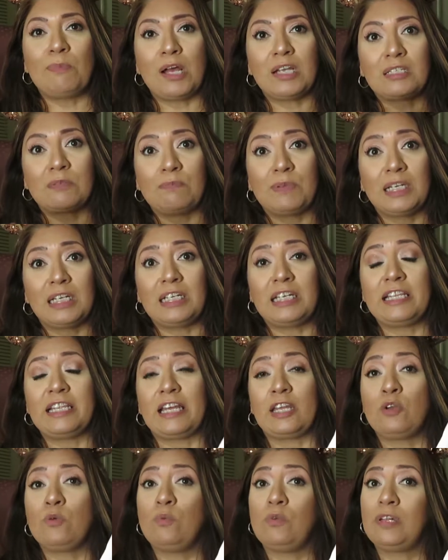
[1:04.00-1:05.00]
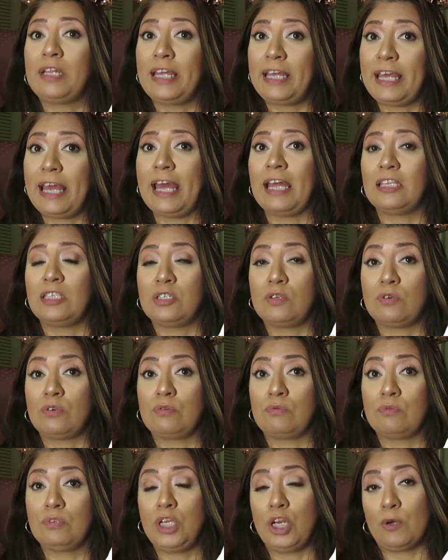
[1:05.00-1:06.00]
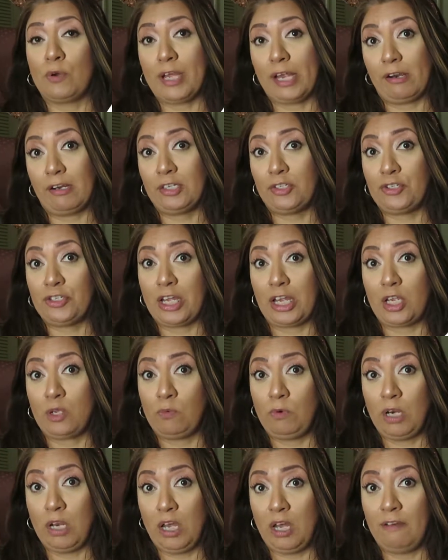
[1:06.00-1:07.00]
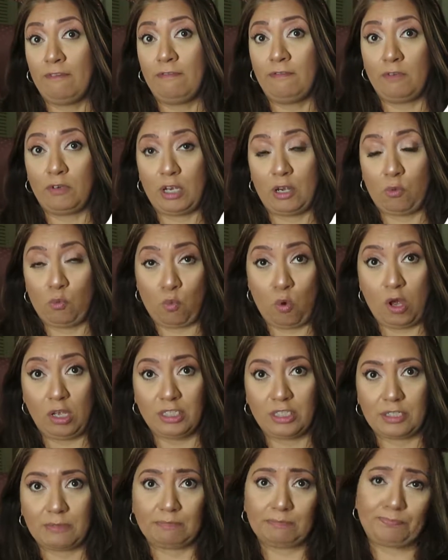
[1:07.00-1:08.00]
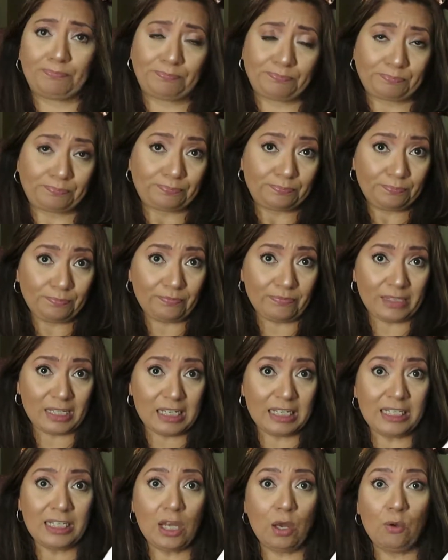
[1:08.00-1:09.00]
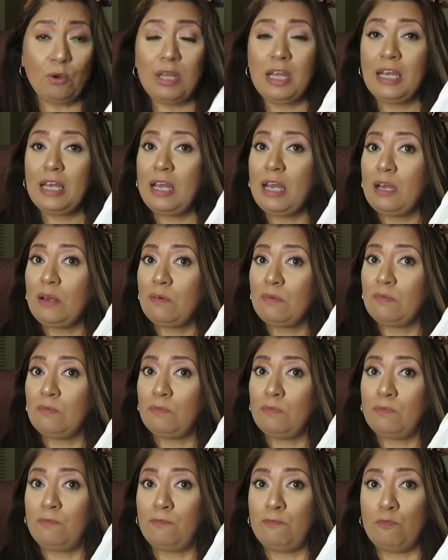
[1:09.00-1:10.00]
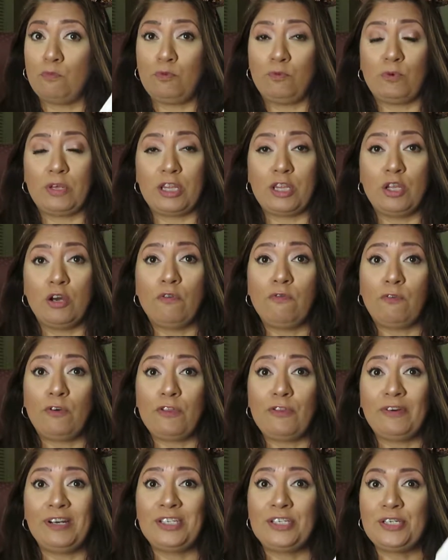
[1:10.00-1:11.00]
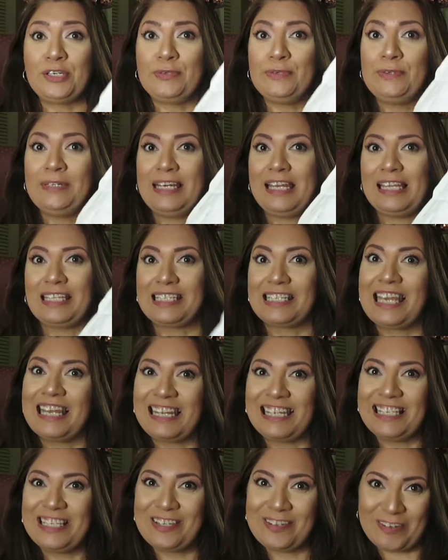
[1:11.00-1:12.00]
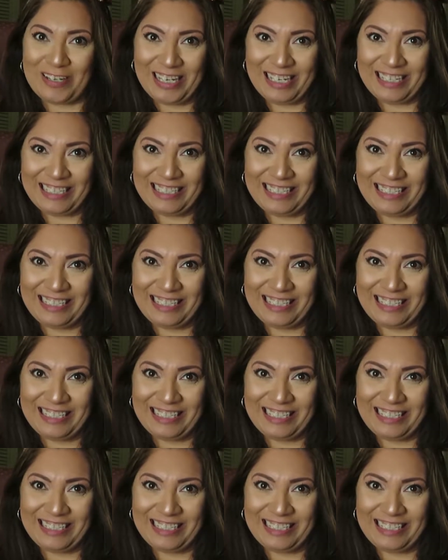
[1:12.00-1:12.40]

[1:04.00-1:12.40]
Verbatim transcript: possibility that you will get, you know, characters that you love and want. So with no further ado, let's get into it.